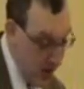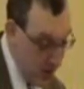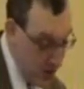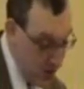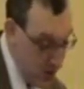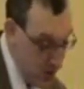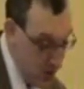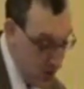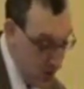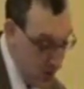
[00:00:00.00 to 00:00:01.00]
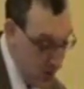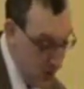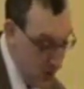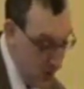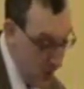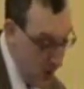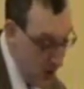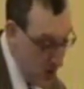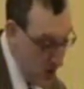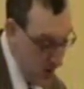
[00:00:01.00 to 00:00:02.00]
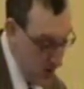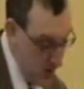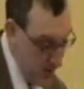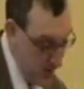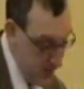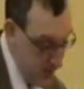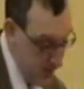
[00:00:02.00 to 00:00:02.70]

us for our sins.